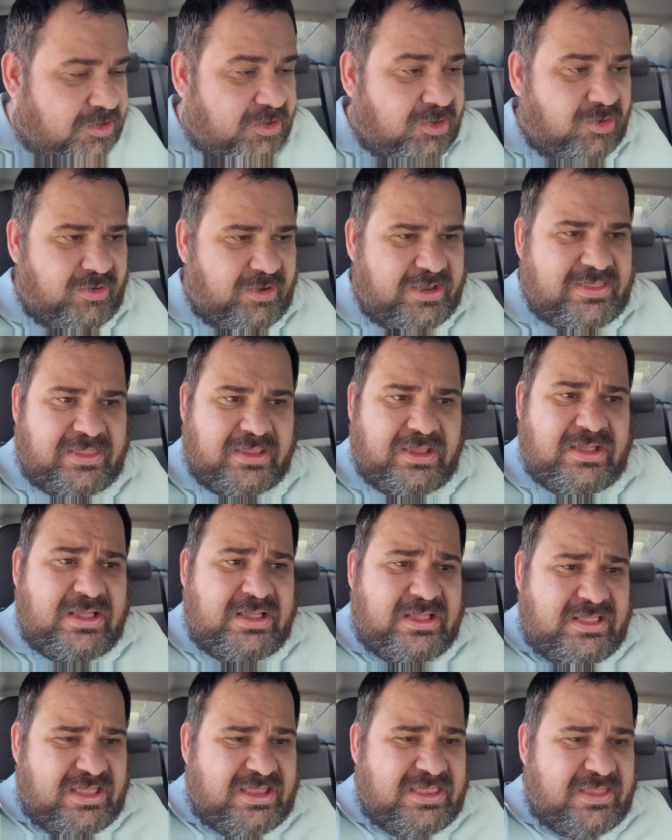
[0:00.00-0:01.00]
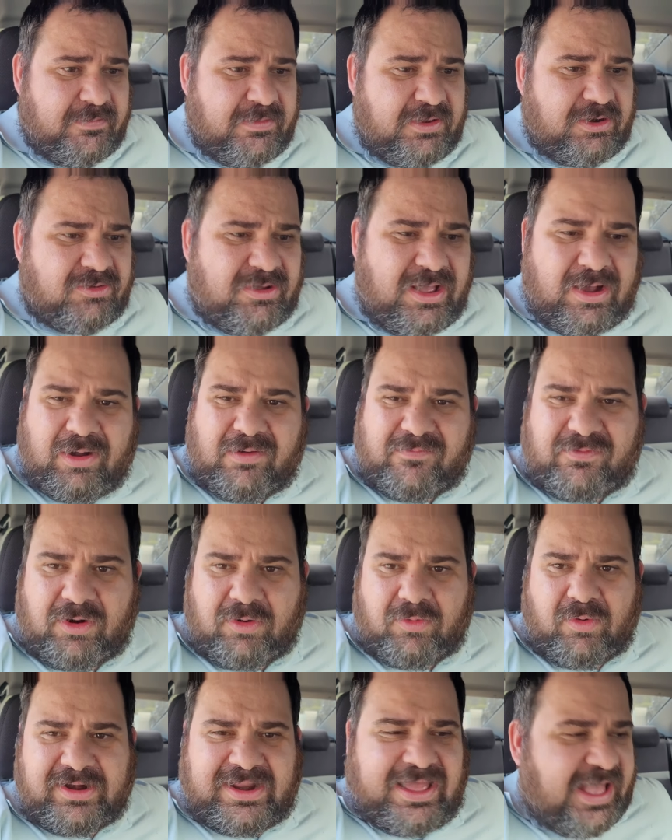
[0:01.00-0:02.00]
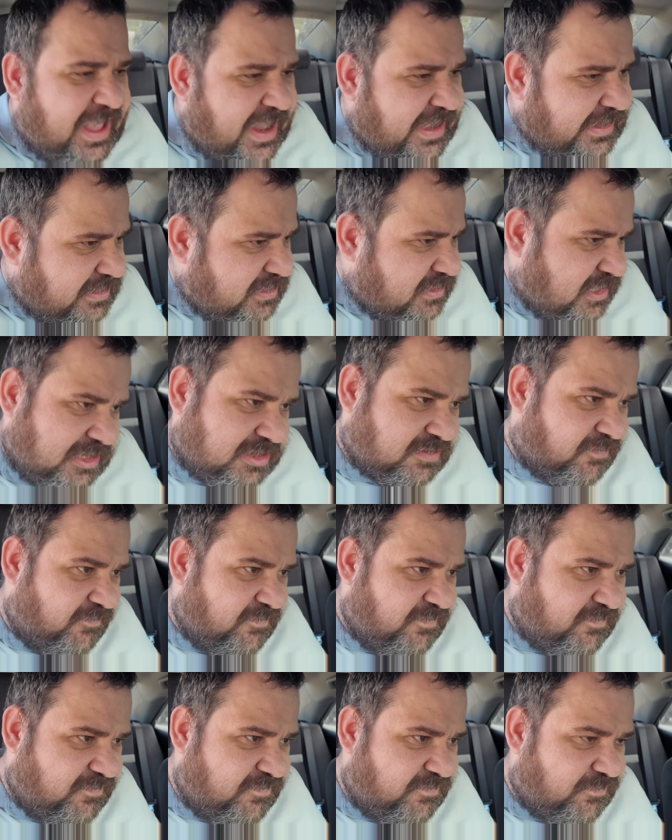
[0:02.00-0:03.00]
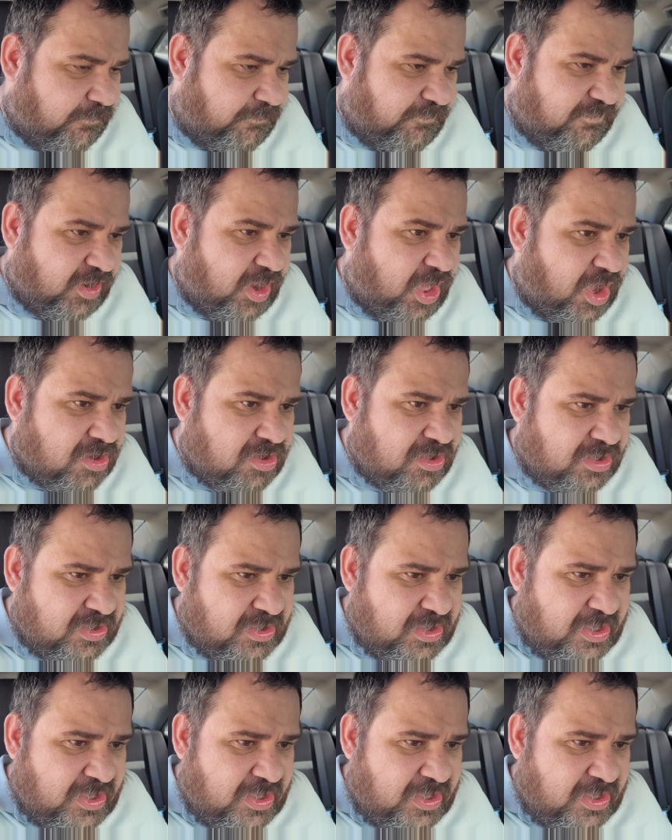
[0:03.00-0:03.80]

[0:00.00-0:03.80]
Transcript: or in the middle, however I want to edit this vlog.